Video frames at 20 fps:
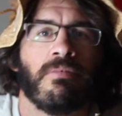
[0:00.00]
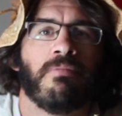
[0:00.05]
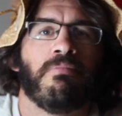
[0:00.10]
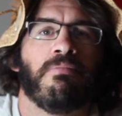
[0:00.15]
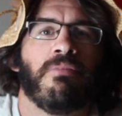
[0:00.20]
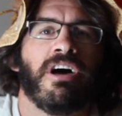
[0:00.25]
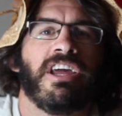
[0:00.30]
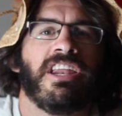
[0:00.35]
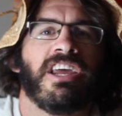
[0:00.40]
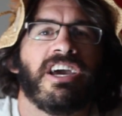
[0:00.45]

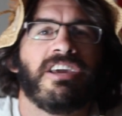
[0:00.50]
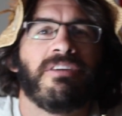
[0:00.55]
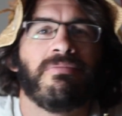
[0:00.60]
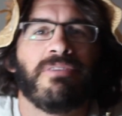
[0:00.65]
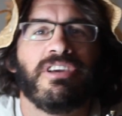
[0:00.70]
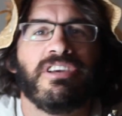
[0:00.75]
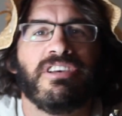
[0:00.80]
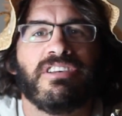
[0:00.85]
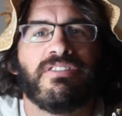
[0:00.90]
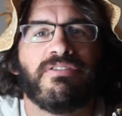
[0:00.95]
My
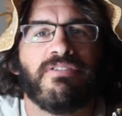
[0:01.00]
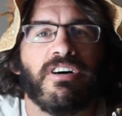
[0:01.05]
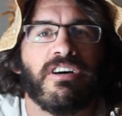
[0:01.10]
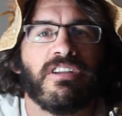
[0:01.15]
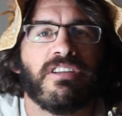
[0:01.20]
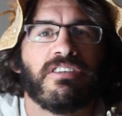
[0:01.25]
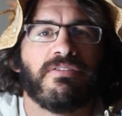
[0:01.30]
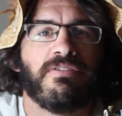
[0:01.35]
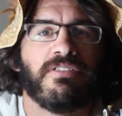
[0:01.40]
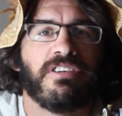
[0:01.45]
name is
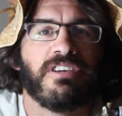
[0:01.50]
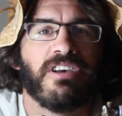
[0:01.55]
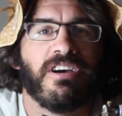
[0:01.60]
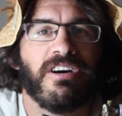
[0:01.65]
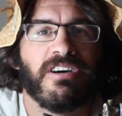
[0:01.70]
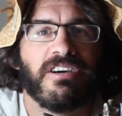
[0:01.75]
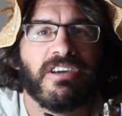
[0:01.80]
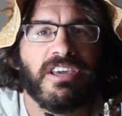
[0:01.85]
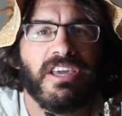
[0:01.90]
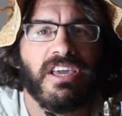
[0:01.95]
Fanie
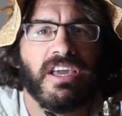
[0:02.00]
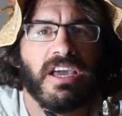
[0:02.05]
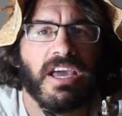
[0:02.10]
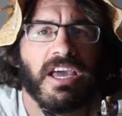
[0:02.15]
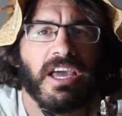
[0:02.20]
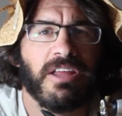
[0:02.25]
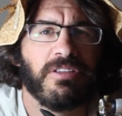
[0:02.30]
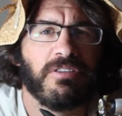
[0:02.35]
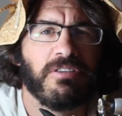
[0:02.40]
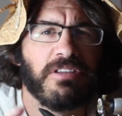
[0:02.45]
Visagie,
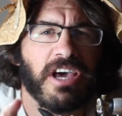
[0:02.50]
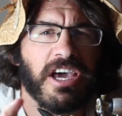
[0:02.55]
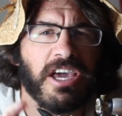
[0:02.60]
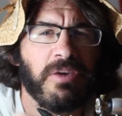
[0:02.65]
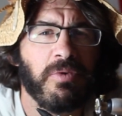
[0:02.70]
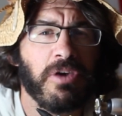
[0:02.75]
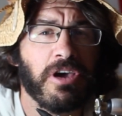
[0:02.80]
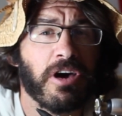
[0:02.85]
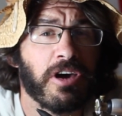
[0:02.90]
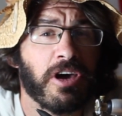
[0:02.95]
and
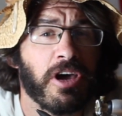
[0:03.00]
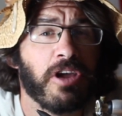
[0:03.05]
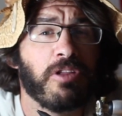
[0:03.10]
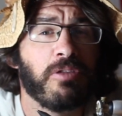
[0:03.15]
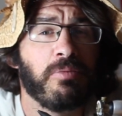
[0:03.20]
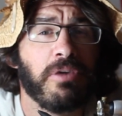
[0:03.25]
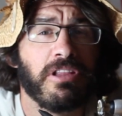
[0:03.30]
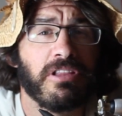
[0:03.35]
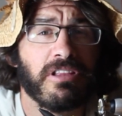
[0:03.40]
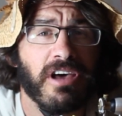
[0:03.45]
today we are going
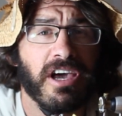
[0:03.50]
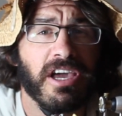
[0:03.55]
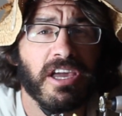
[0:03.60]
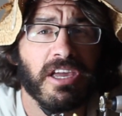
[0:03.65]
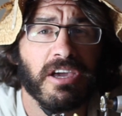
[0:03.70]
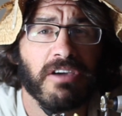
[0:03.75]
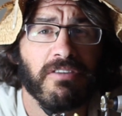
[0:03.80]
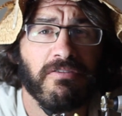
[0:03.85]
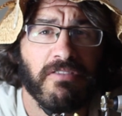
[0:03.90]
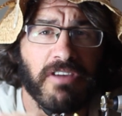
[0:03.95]
to be
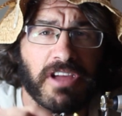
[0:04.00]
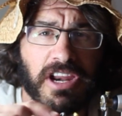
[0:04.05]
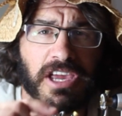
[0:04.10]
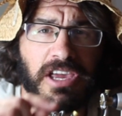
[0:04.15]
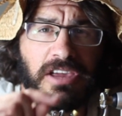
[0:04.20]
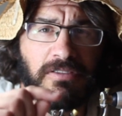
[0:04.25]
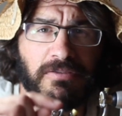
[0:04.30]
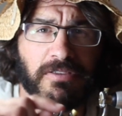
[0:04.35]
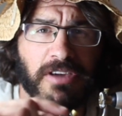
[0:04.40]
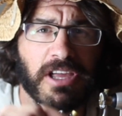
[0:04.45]
tying a
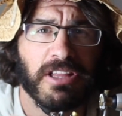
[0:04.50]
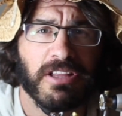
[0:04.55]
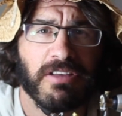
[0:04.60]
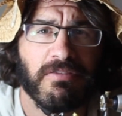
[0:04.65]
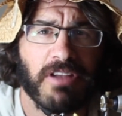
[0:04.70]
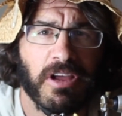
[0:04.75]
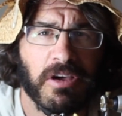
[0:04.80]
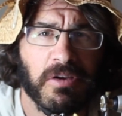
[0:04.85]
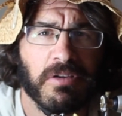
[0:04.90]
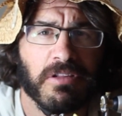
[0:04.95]
very
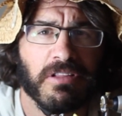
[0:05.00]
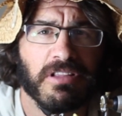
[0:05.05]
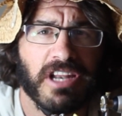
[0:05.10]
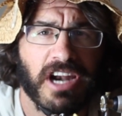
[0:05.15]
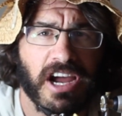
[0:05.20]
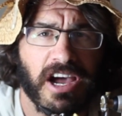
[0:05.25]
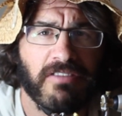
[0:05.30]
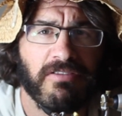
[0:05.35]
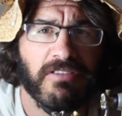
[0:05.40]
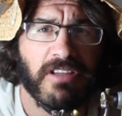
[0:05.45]
effective local
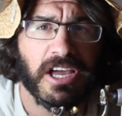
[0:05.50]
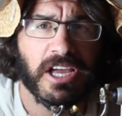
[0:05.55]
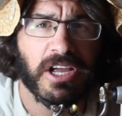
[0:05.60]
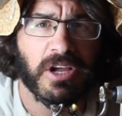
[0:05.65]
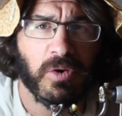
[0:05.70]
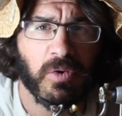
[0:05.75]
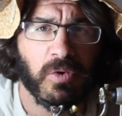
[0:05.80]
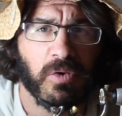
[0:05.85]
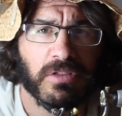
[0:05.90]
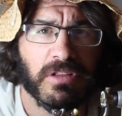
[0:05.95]
dry fly
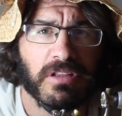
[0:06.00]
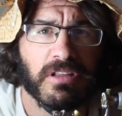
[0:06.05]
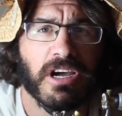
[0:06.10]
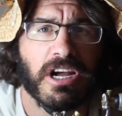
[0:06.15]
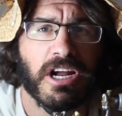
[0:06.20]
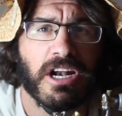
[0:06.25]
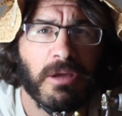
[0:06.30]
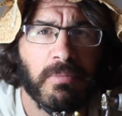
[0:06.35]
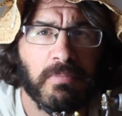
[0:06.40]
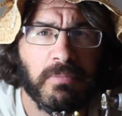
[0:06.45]
called the
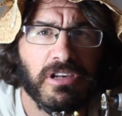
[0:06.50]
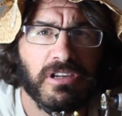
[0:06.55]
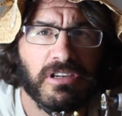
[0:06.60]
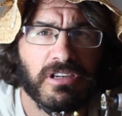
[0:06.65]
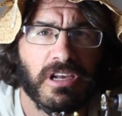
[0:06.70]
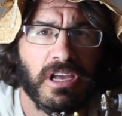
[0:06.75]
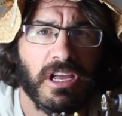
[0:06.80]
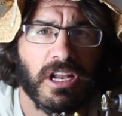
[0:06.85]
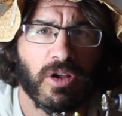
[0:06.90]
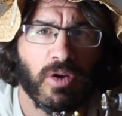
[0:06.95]

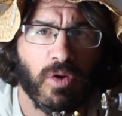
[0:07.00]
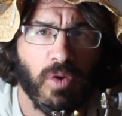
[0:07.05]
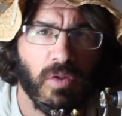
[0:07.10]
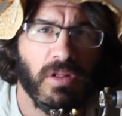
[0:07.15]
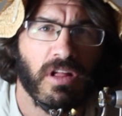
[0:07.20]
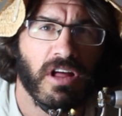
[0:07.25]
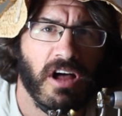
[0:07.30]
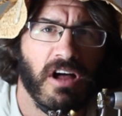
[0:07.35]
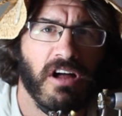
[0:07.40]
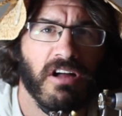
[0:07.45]
Klippies in
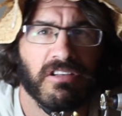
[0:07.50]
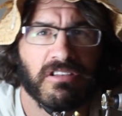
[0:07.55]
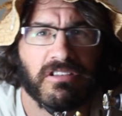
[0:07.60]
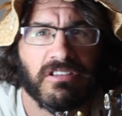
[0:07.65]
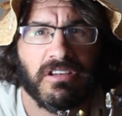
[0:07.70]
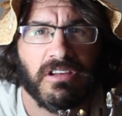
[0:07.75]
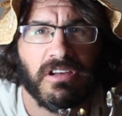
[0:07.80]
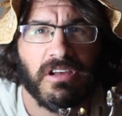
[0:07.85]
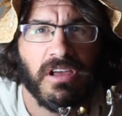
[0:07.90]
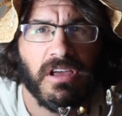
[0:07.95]

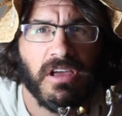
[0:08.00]
Kolgaans.